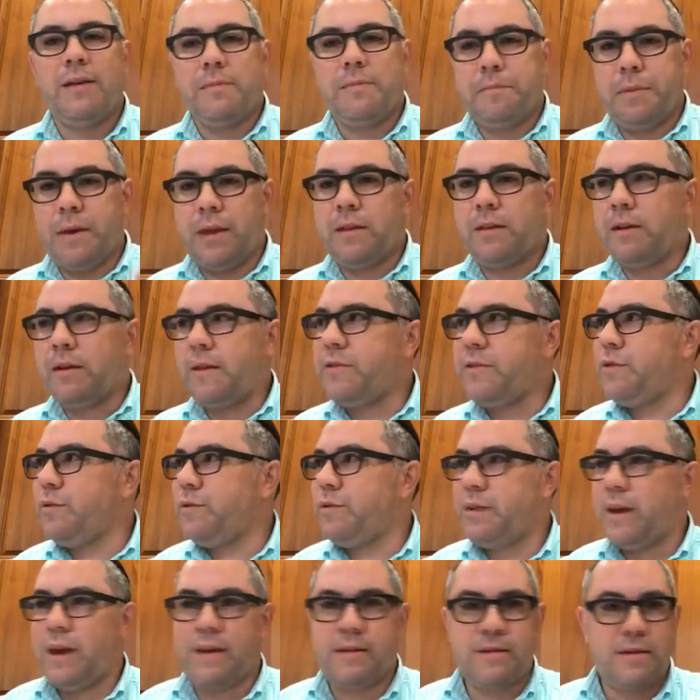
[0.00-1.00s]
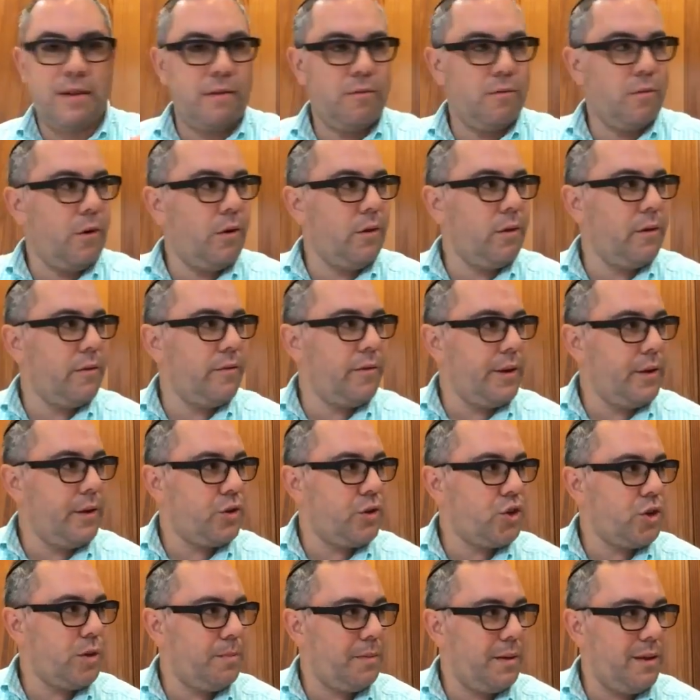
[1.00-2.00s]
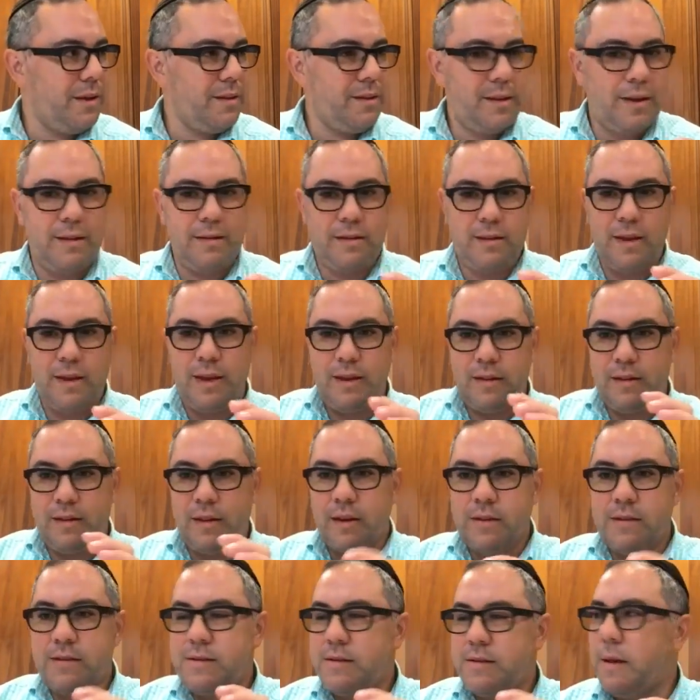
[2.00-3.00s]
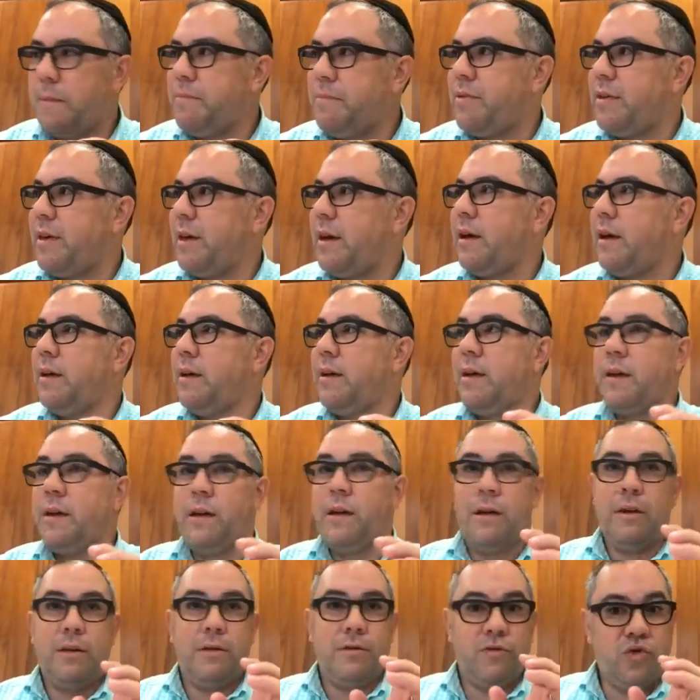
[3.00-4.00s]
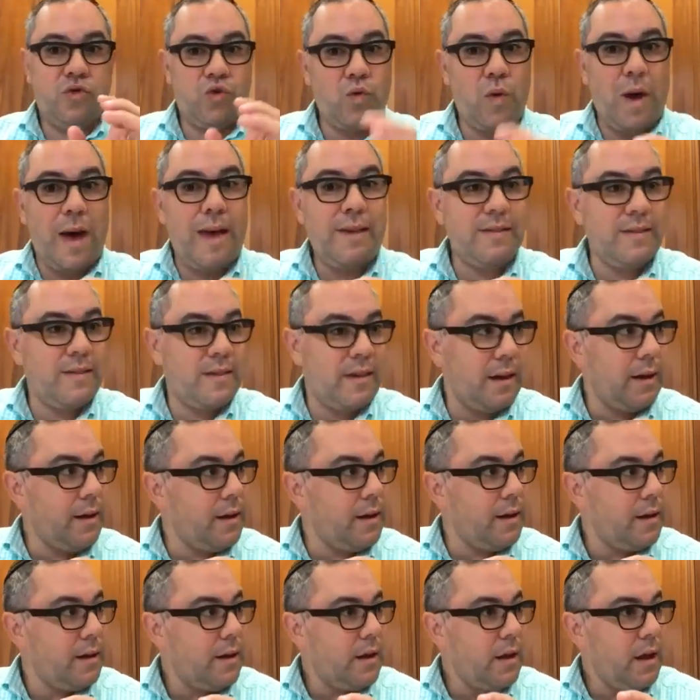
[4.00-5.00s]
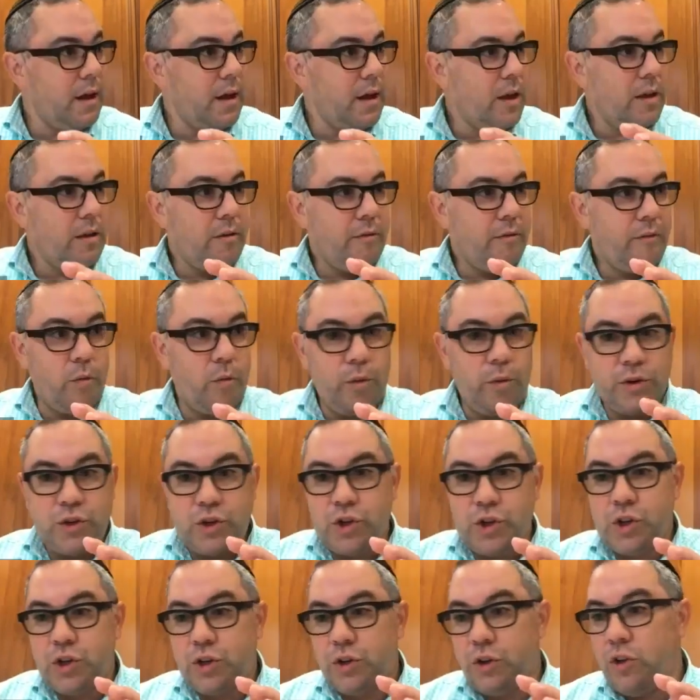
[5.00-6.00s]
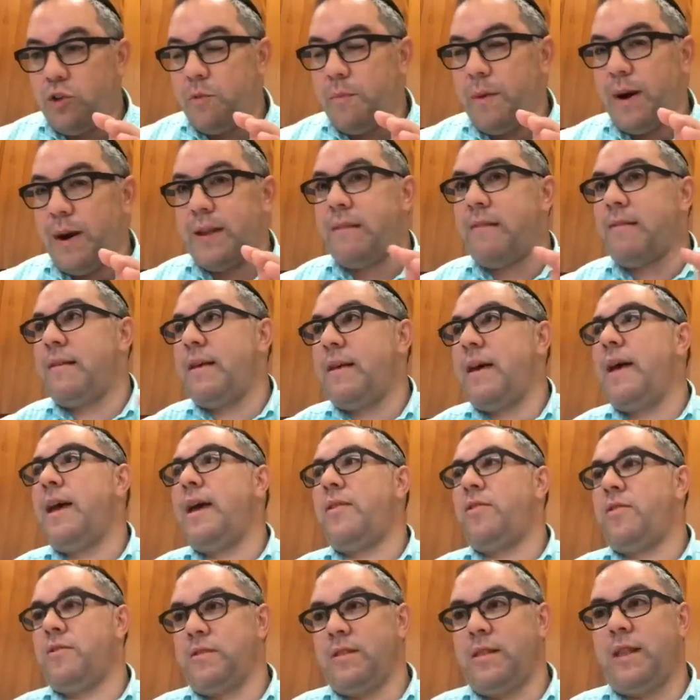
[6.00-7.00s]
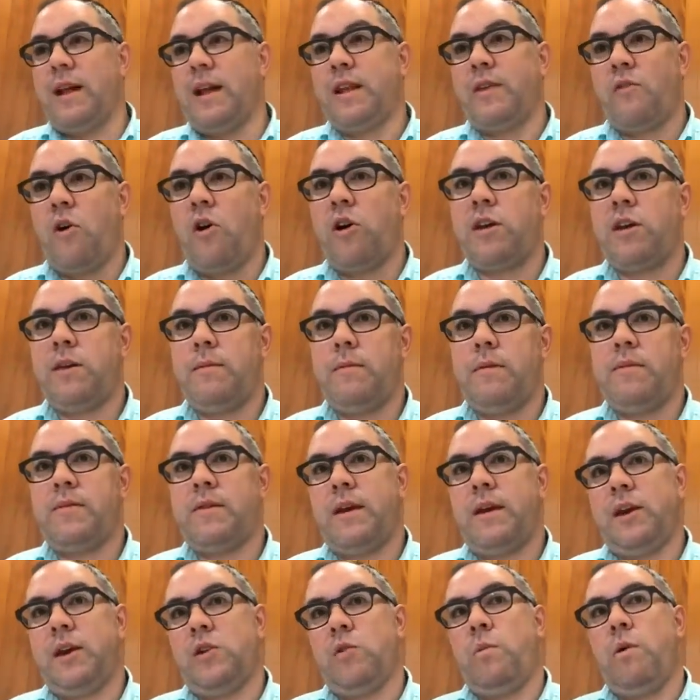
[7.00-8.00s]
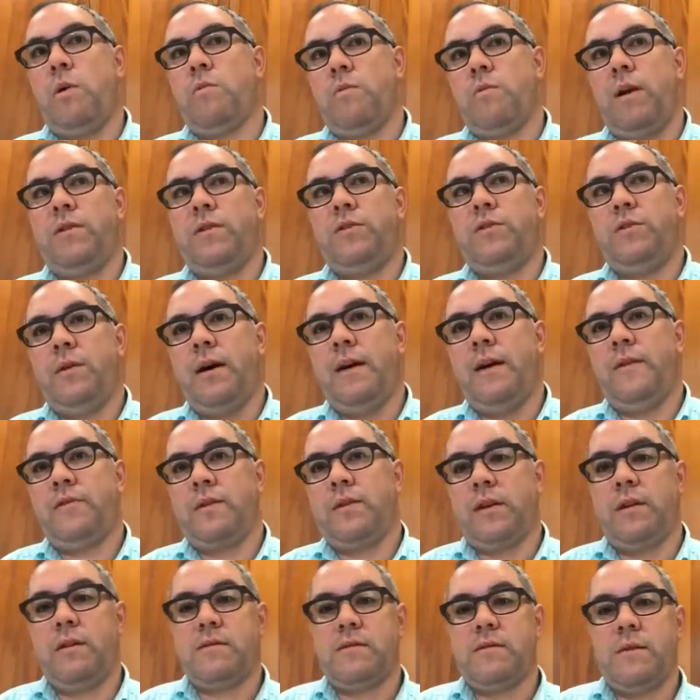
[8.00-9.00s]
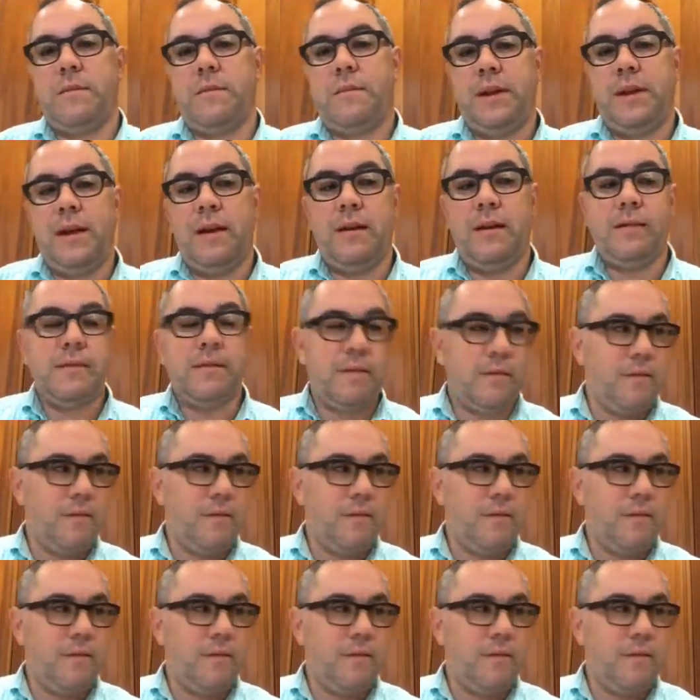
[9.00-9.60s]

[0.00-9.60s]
Pinchas, who takes a role of leadership. He does something drastic, for which you might say, and there's a lot of arguments saying, what right do you have to kill somebody else?